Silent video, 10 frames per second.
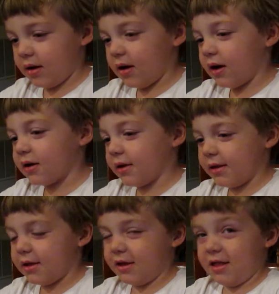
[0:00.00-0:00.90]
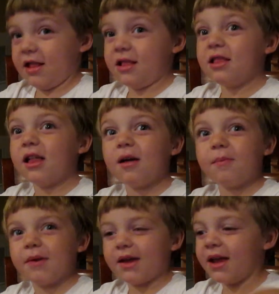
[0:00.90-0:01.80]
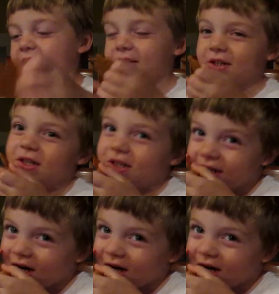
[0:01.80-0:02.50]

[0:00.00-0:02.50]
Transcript: Okay, it's whole leader.